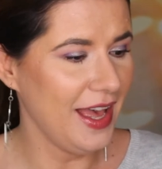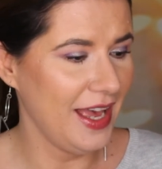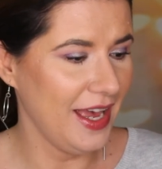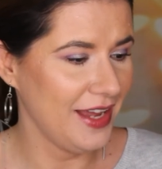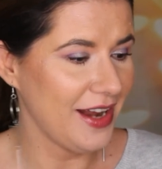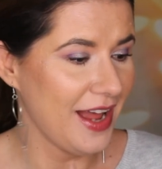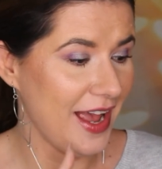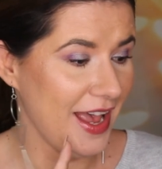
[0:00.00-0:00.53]

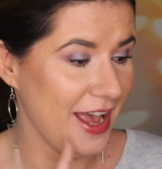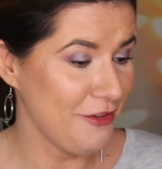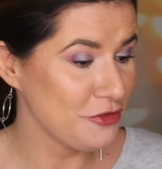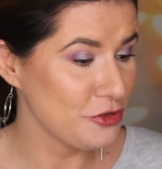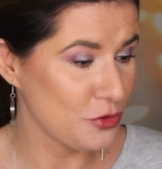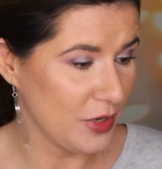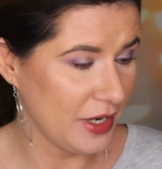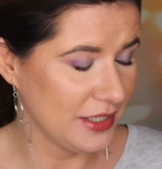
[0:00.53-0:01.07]
And I
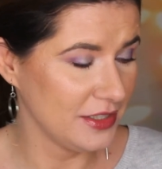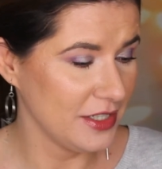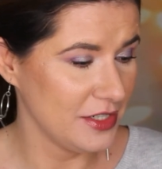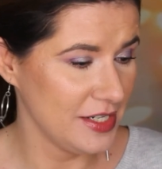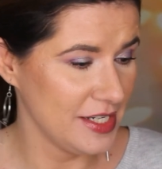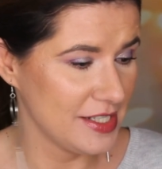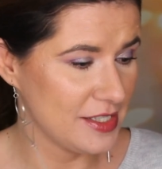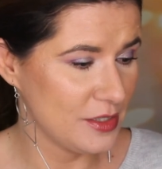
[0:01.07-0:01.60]
haven't tried
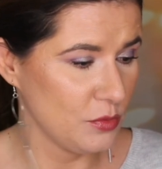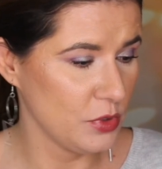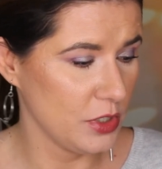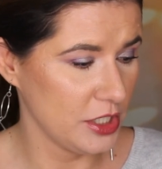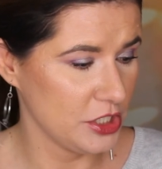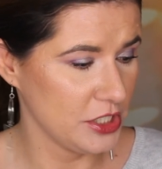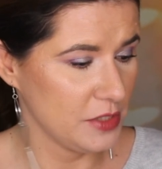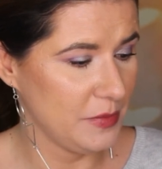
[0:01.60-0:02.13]
N Y X
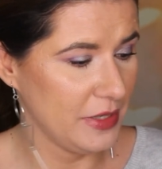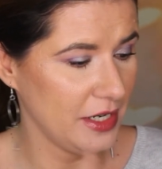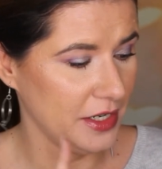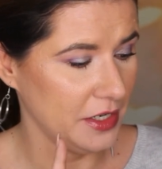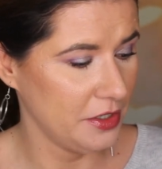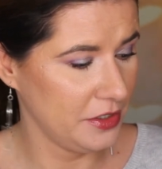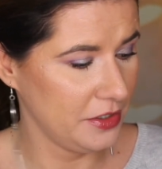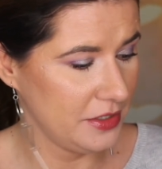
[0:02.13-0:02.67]
brushes, but
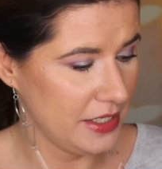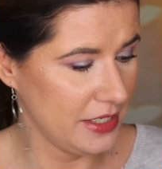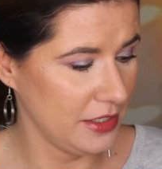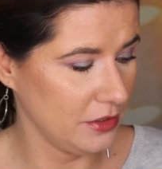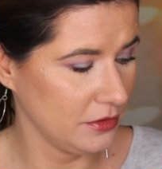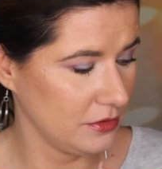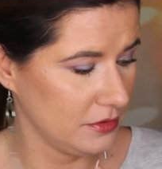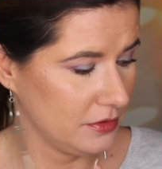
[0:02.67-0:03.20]
I heard
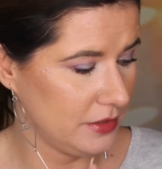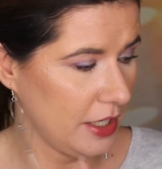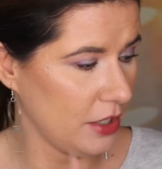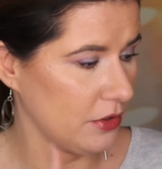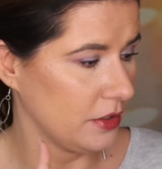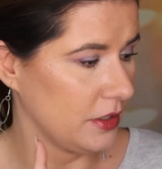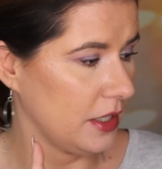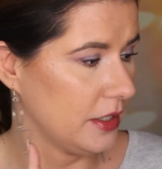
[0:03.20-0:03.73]
that they
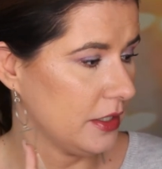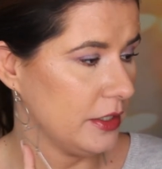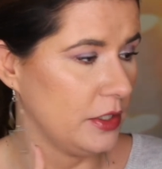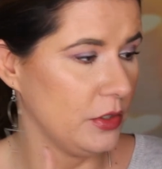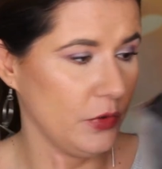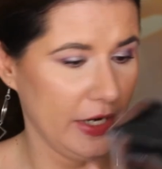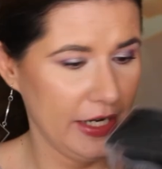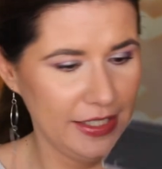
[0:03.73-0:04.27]
are
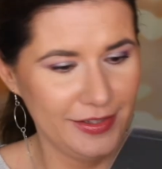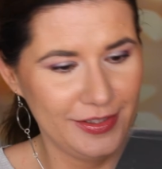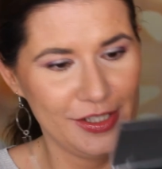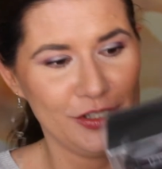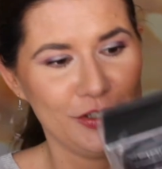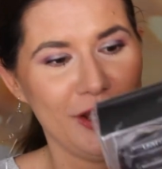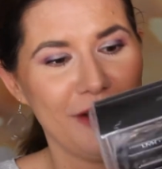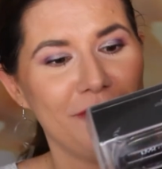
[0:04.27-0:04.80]
great,
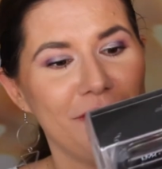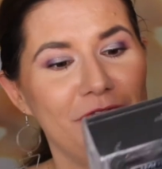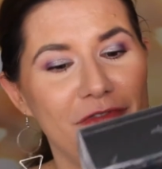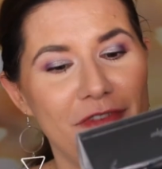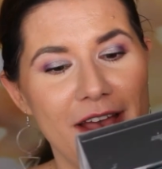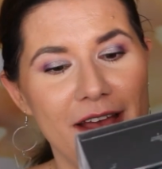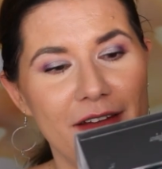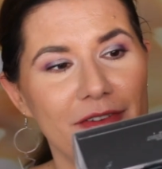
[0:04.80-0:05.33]
so
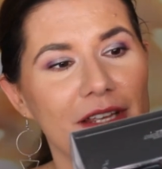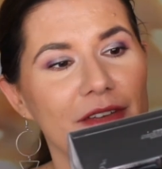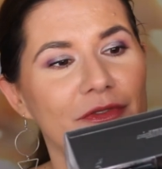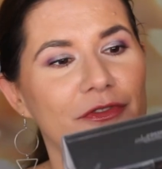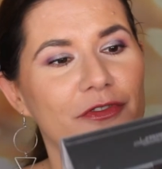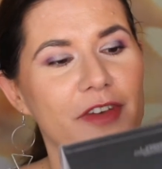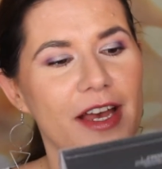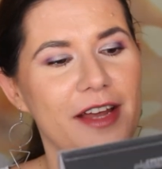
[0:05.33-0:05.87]
I'm very,
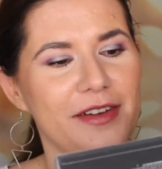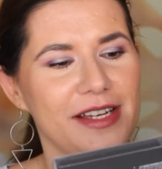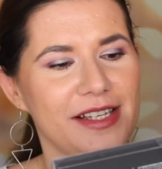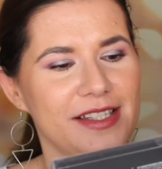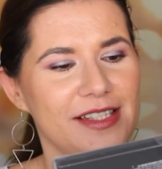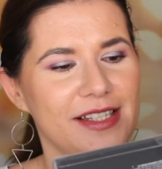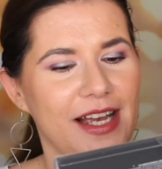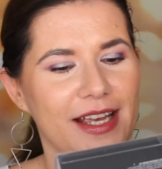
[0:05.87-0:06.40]
very
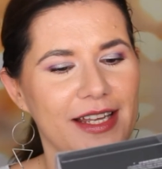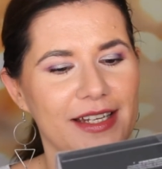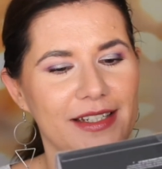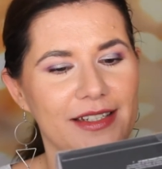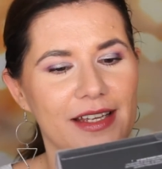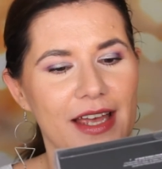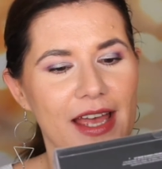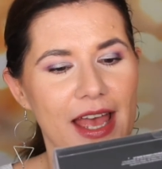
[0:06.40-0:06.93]

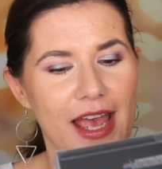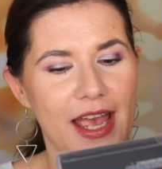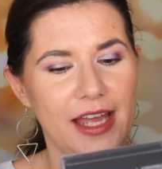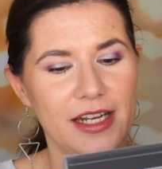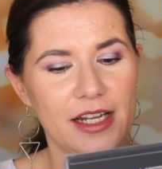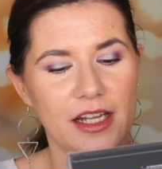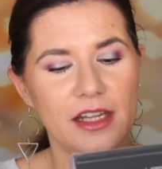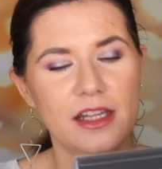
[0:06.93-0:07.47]
excited.
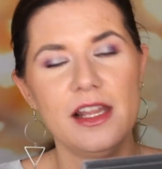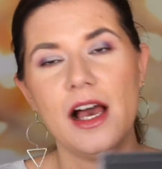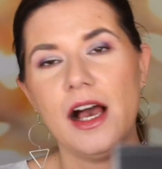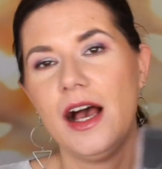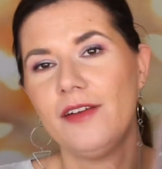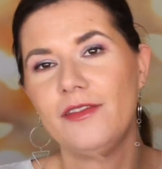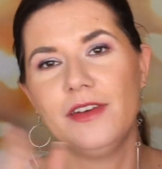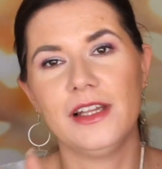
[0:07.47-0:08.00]
And I
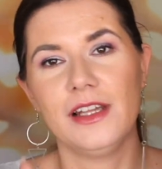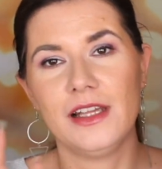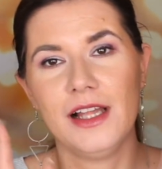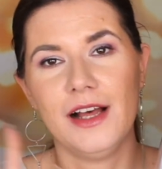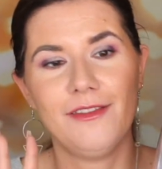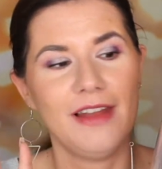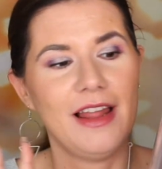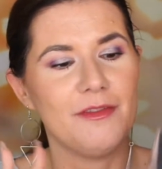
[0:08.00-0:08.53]
love,
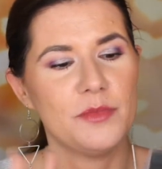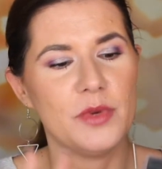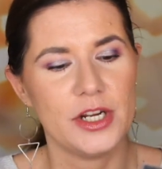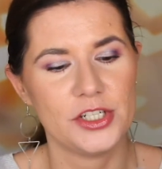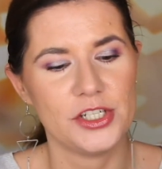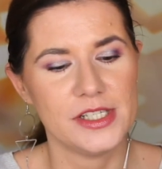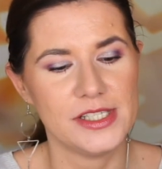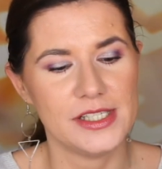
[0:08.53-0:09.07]
love, love
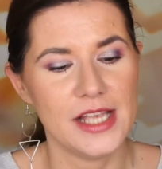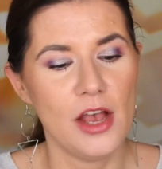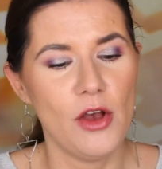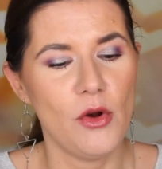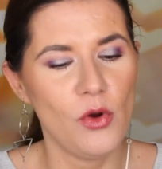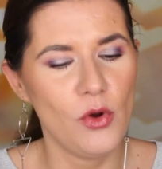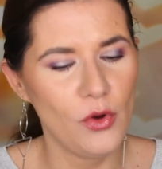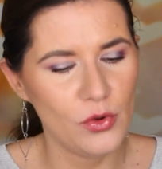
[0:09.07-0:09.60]
brushes.
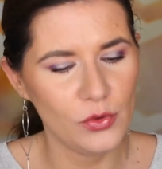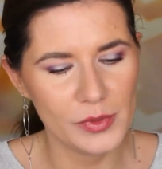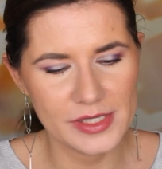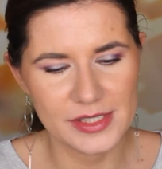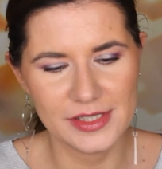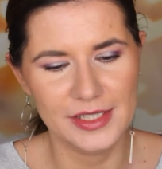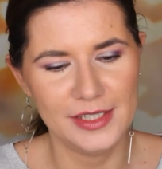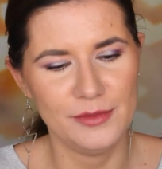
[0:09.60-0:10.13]

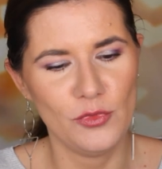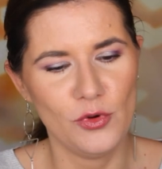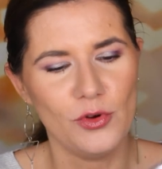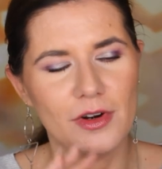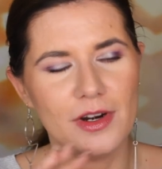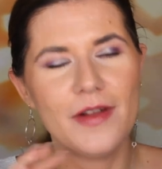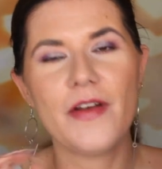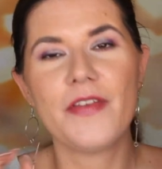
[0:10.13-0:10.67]
Always need
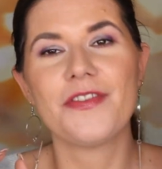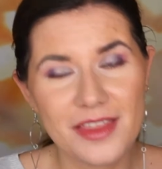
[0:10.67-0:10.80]
more.